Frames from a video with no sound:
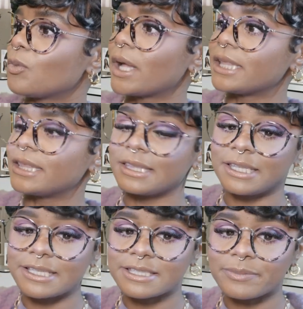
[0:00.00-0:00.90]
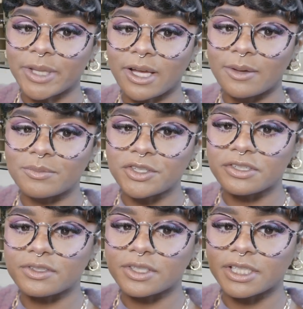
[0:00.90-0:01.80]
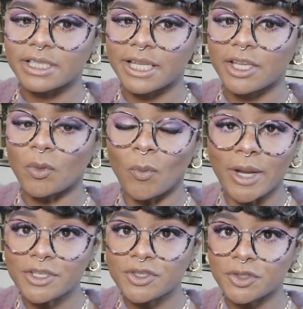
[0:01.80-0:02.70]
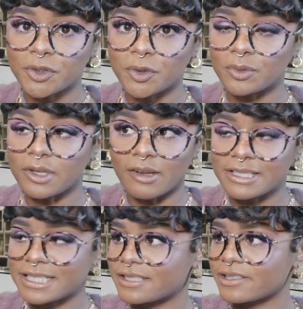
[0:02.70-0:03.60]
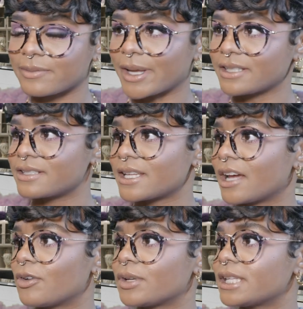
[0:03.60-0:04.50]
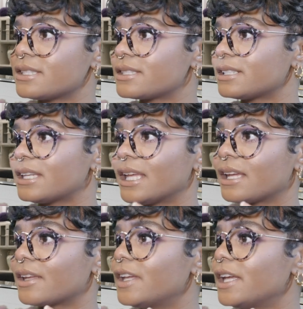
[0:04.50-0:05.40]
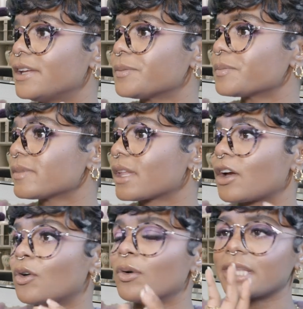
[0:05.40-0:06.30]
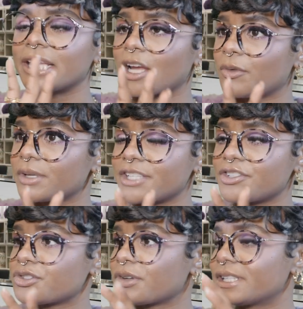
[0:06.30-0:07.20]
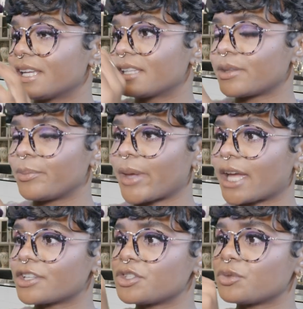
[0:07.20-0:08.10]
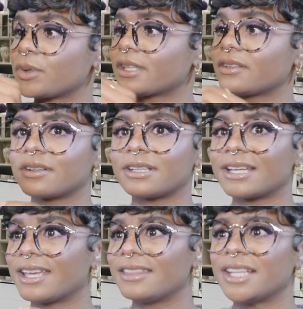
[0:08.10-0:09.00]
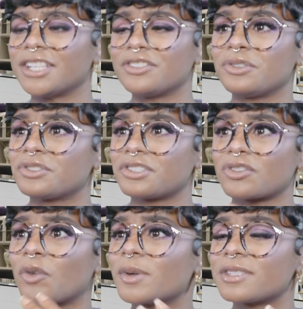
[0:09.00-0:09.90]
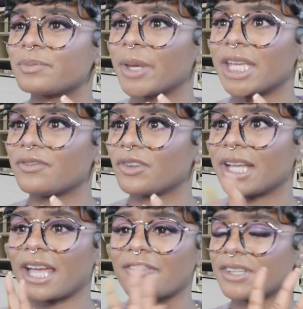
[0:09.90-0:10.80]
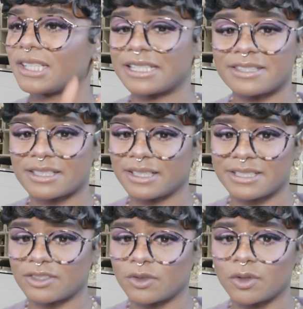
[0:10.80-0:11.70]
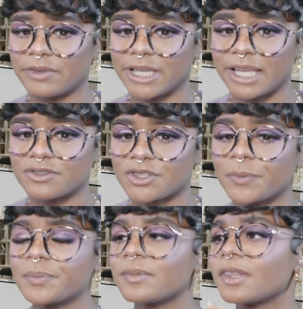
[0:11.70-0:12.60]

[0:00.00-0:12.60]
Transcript: when these become just like way too knotted and matted out, it's like a whole 8-hour day just trying to get them back to what they look like, and then you're just almost paying for like half of it installation all over again. So